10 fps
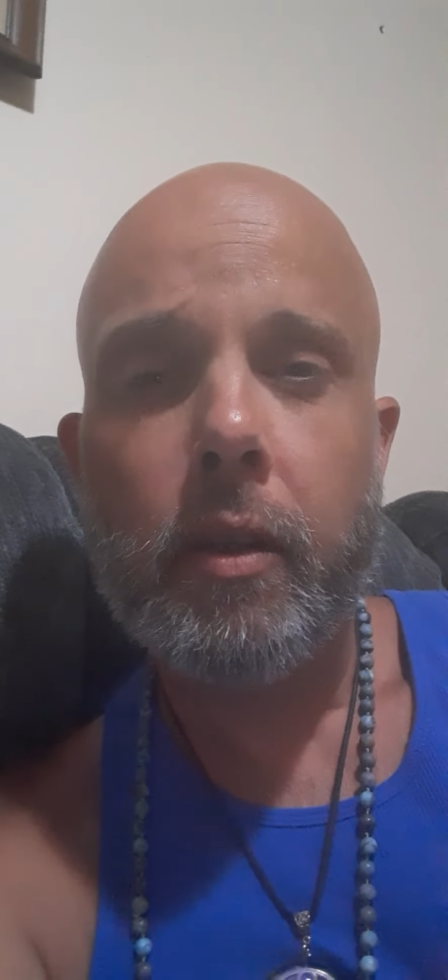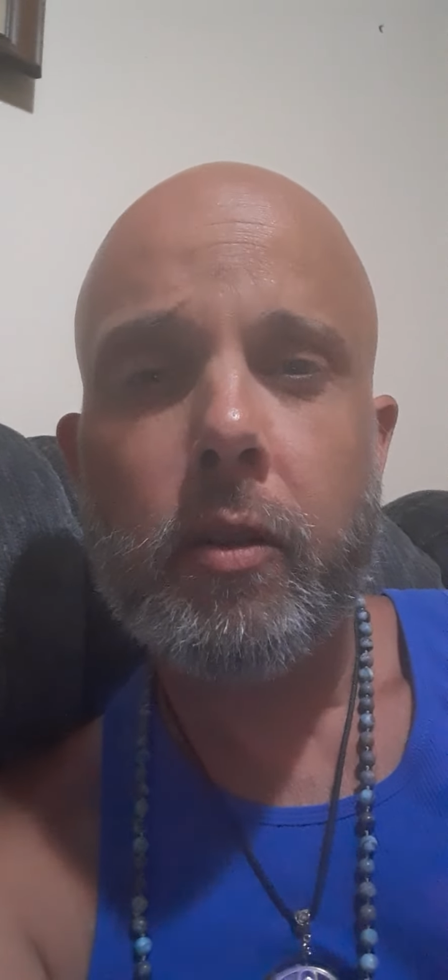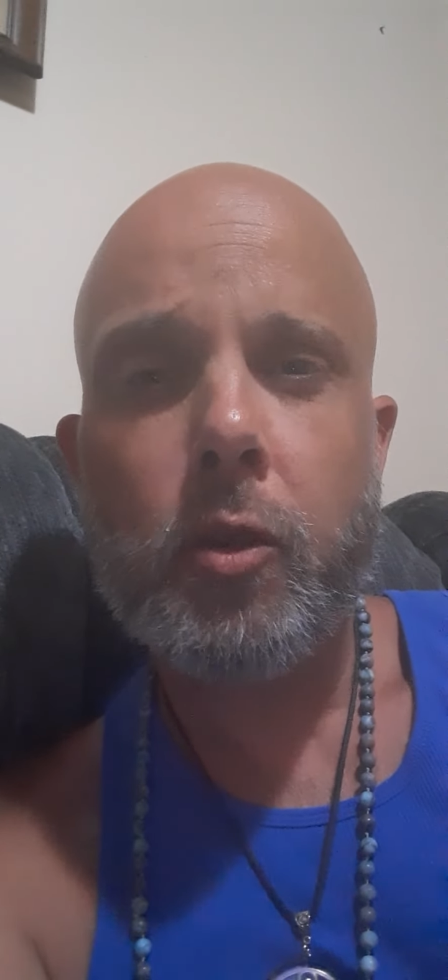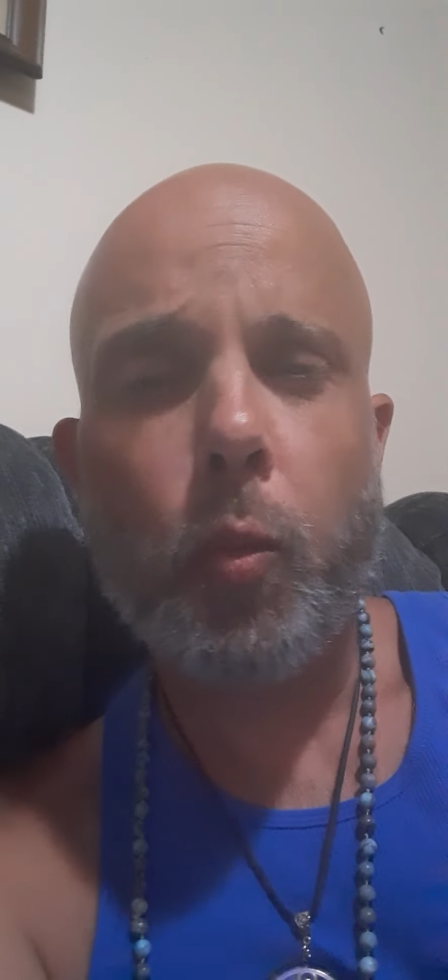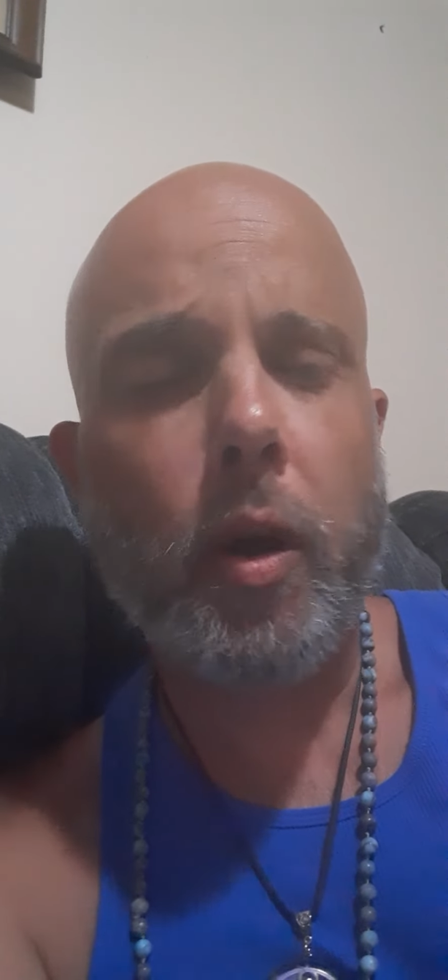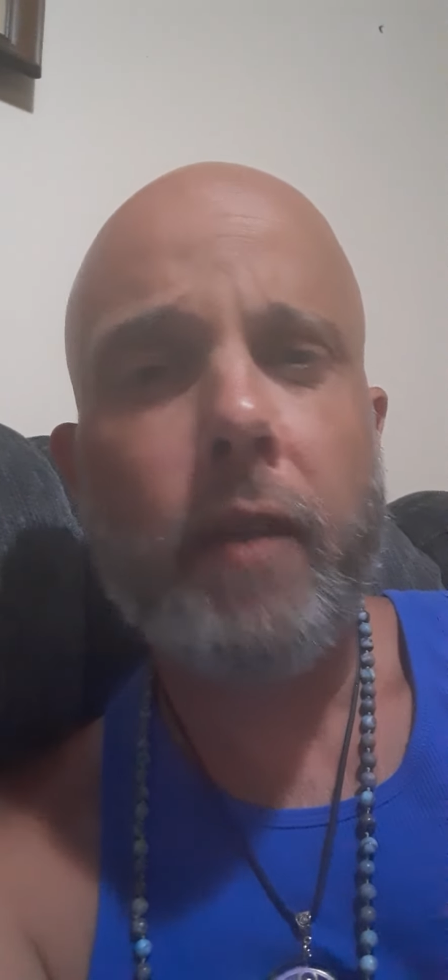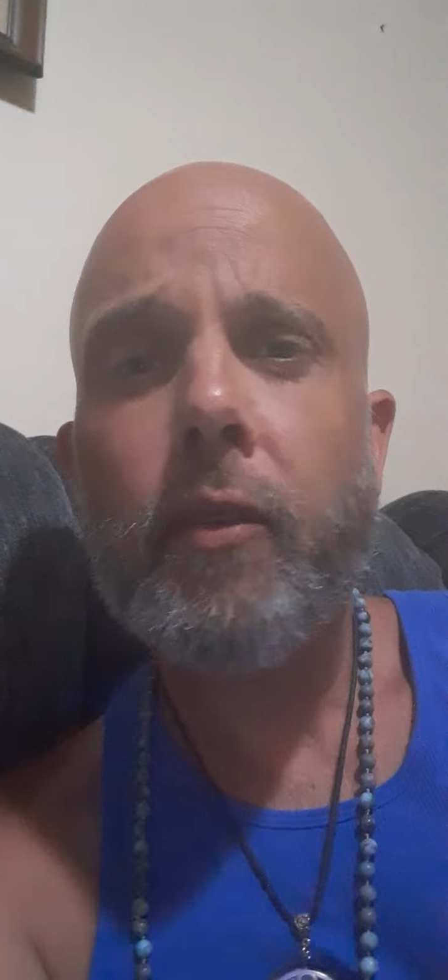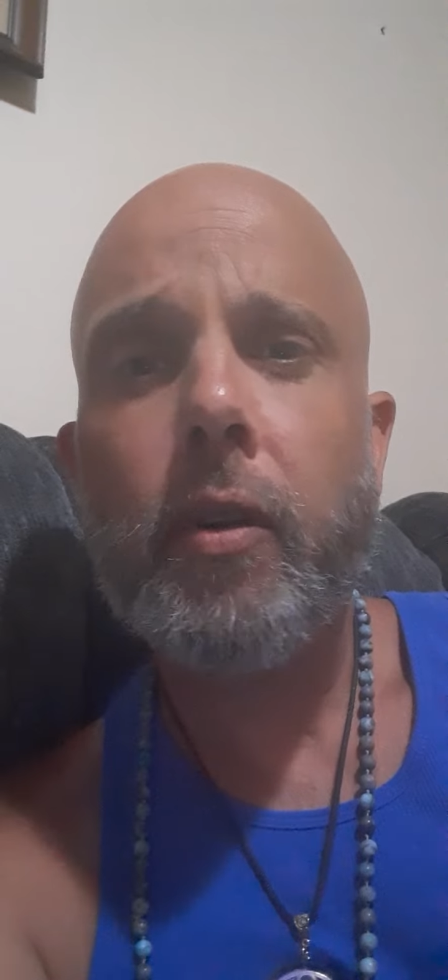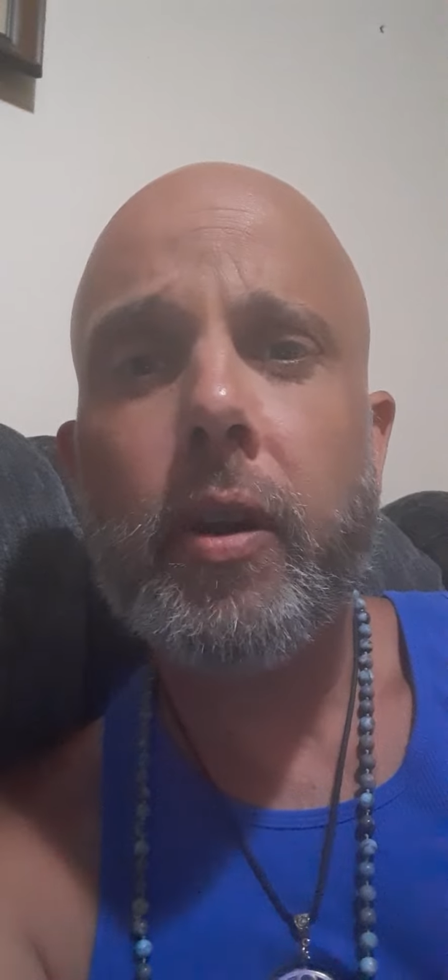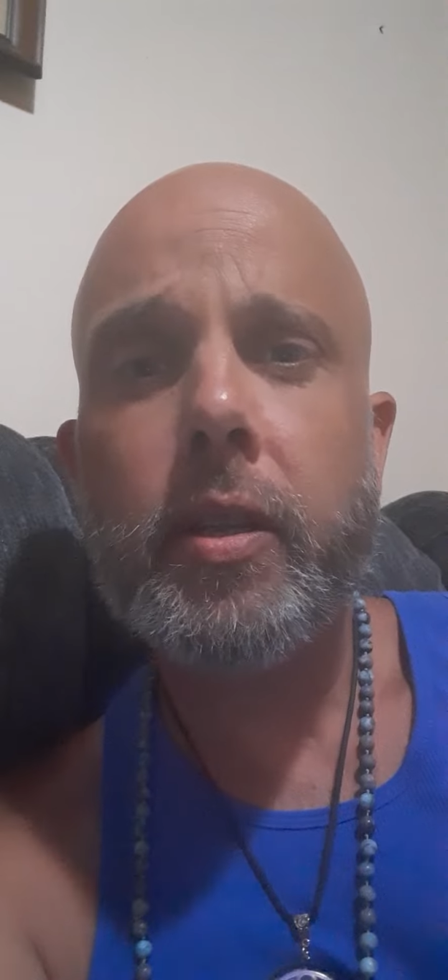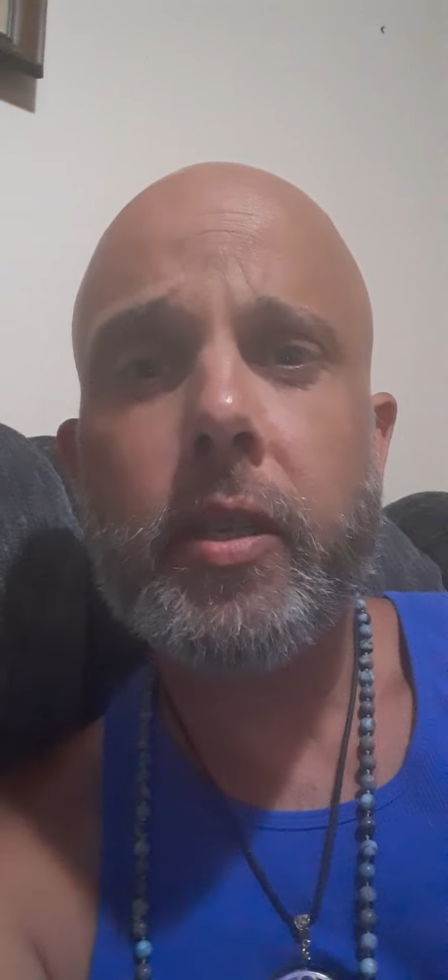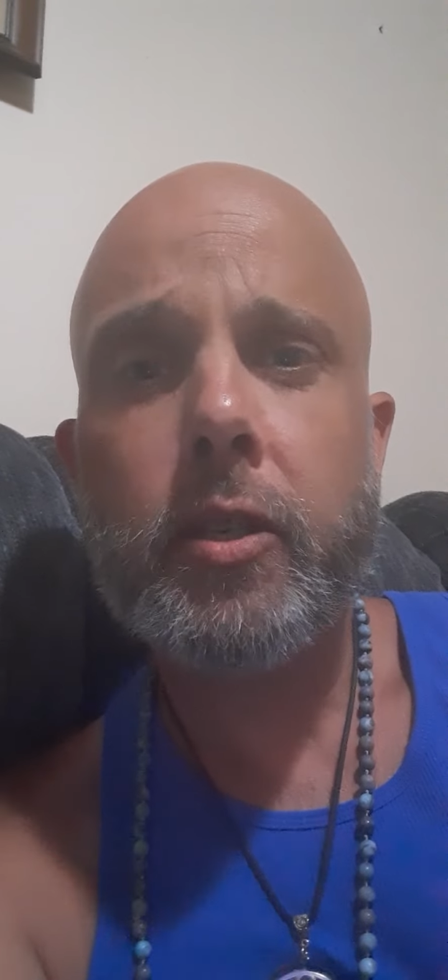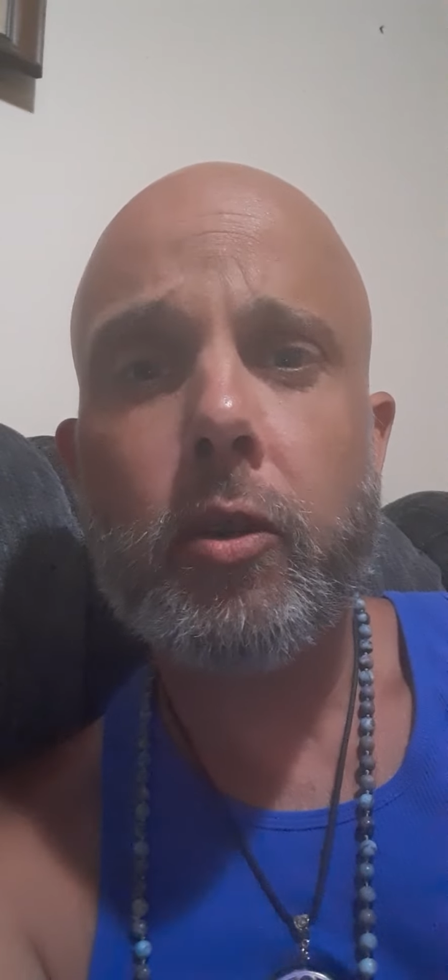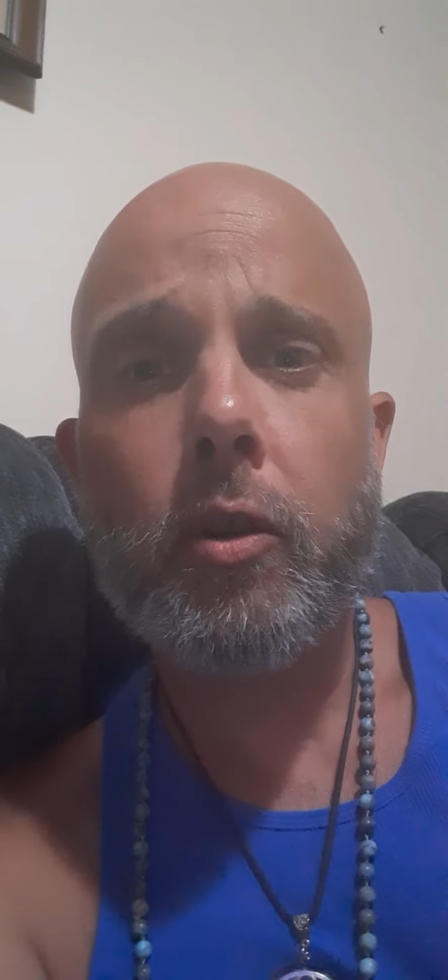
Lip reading: to whatever it is that you're